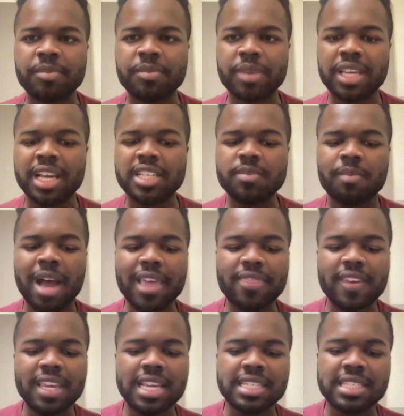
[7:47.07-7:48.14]
Because my
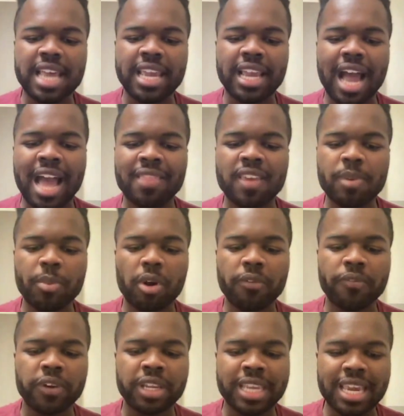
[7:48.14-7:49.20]
thing is, like, I think people
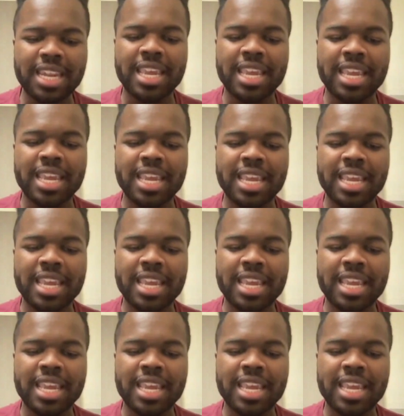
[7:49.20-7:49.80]
are forgetting